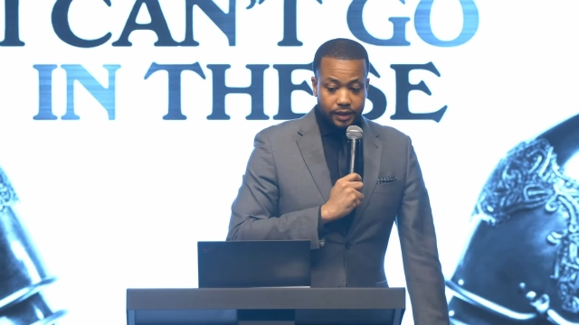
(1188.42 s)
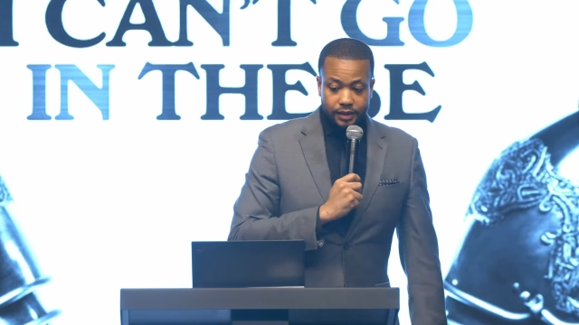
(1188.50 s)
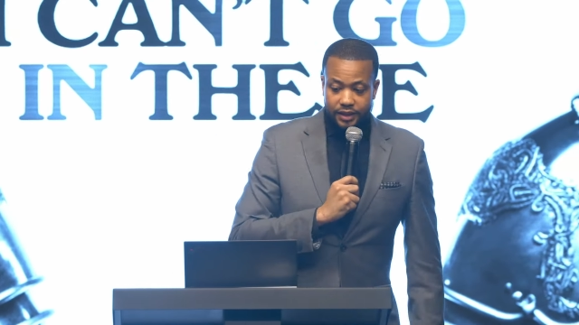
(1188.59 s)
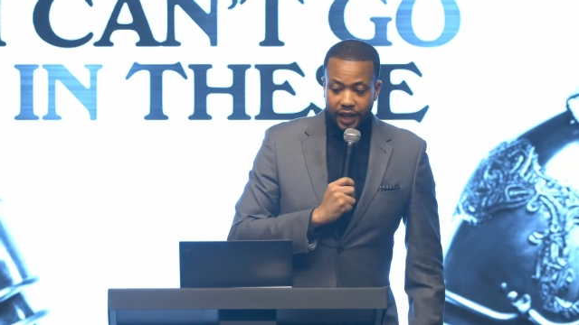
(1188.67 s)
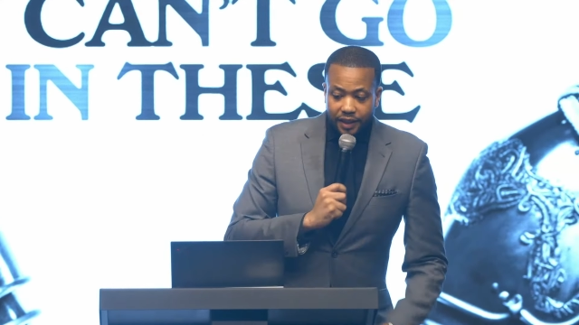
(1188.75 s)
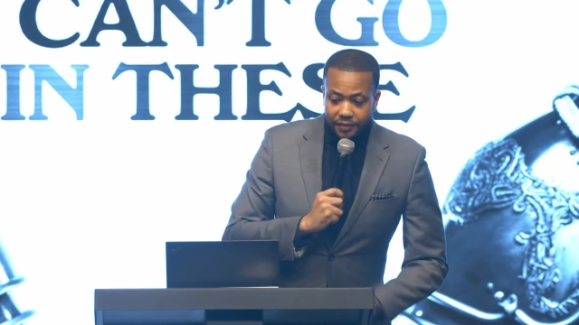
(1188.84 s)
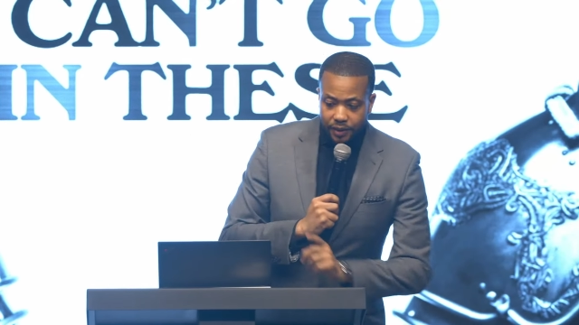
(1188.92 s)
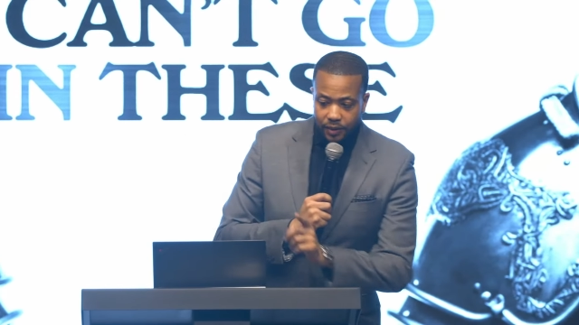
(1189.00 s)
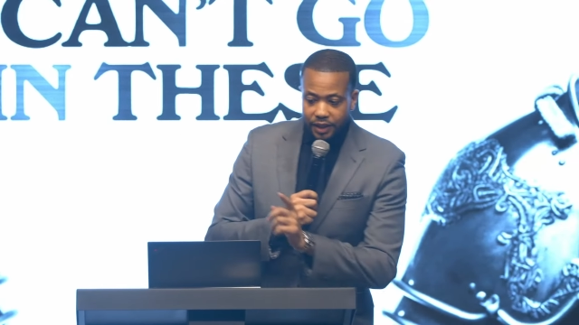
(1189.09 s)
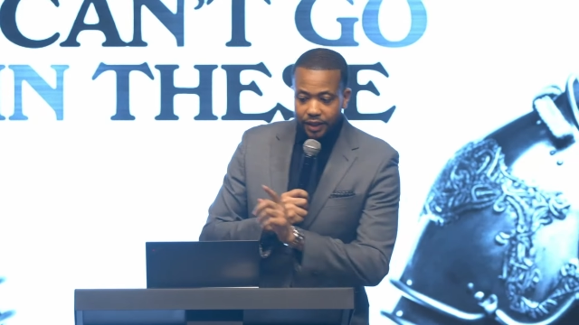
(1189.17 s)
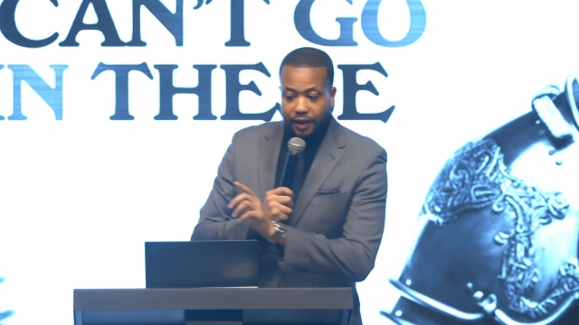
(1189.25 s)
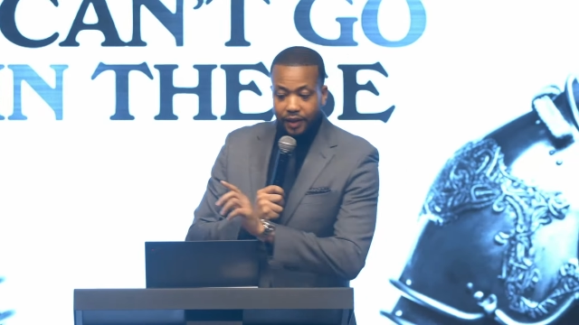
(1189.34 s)
David, on
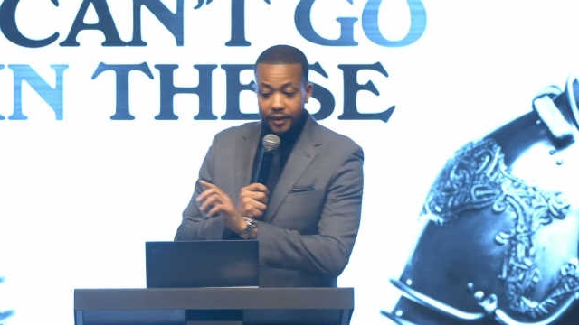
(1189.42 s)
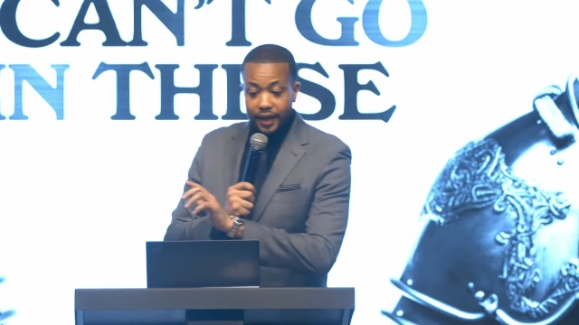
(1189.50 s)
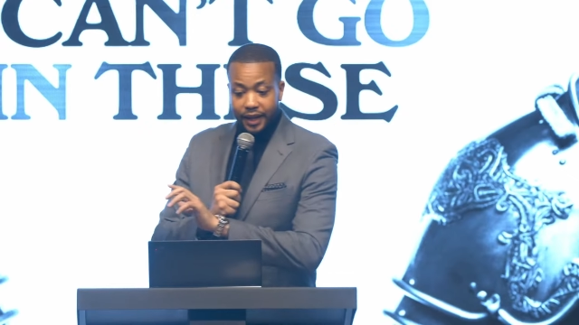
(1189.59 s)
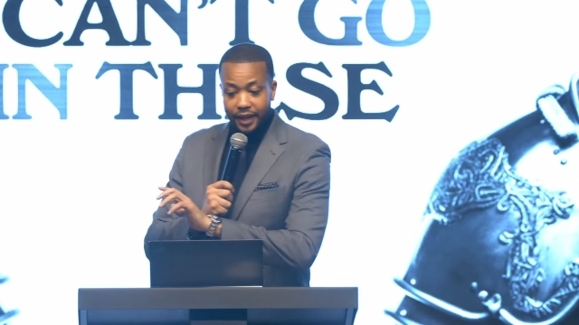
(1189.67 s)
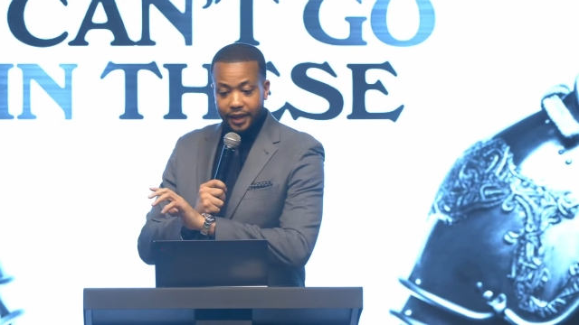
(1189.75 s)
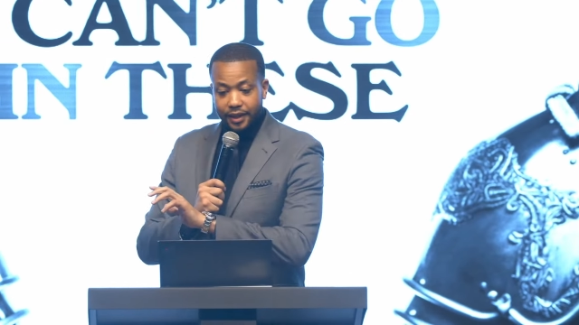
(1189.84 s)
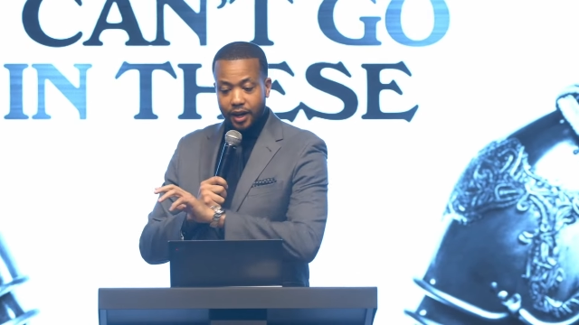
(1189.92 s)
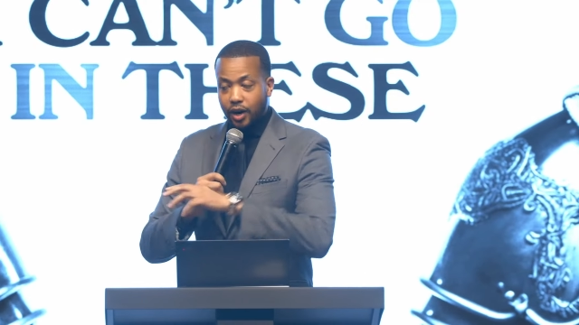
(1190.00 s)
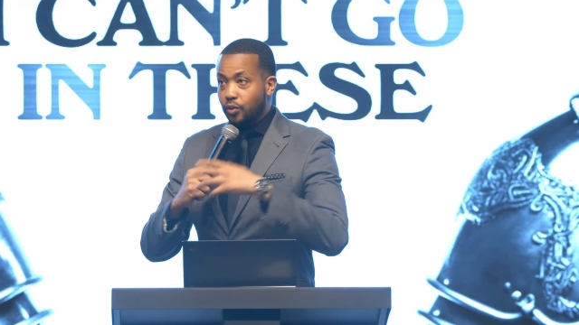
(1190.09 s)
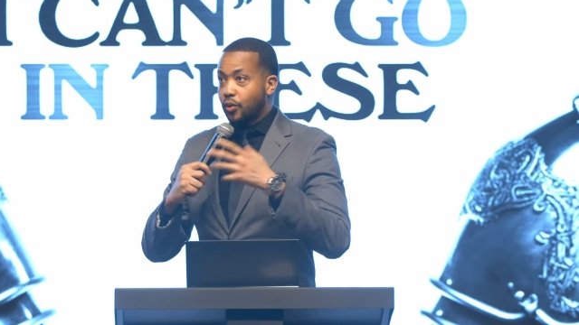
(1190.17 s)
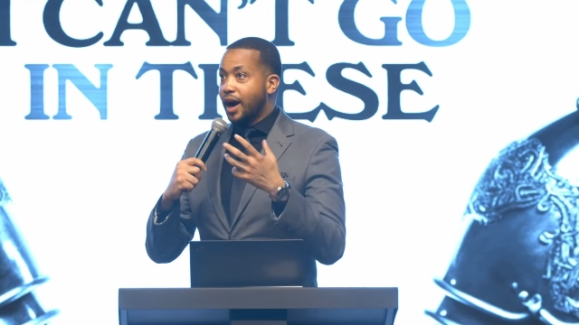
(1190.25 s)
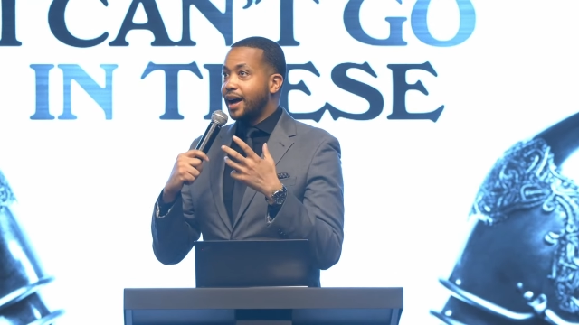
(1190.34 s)
the other hand,
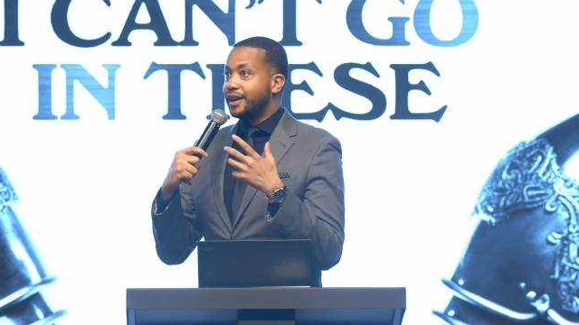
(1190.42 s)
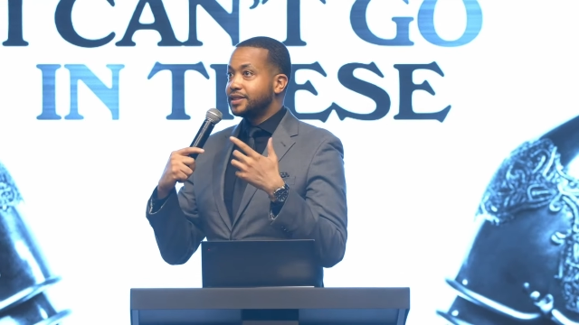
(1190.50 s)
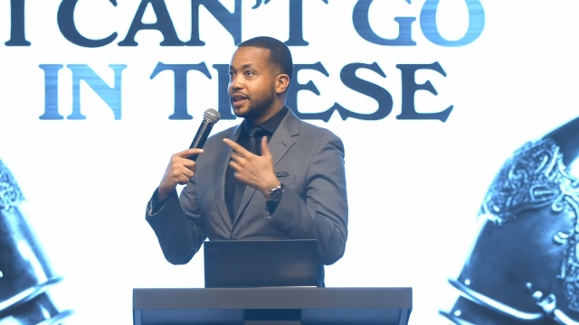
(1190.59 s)
arrives